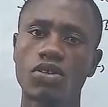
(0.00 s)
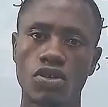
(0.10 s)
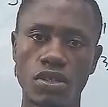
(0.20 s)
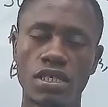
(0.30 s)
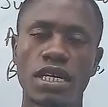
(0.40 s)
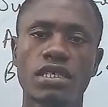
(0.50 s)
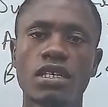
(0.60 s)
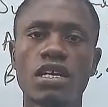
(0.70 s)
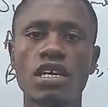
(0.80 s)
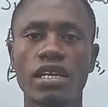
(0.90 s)
Such that
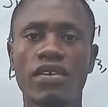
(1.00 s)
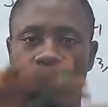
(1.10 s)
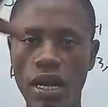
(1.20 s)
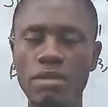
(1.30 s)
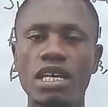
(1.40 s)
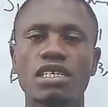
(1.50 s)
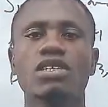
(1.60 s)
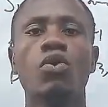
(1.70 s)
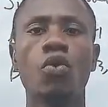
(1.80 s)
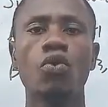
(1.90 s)
the family as
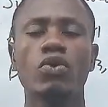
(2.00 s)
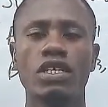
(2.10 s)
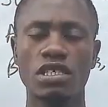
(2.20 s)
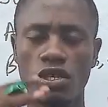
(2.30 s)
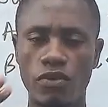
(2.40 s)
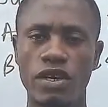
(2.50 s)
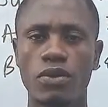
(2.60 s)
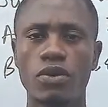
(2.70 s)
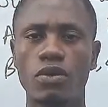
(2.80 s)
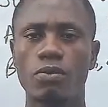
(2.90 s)
a whole is the
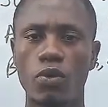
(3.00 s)
overall.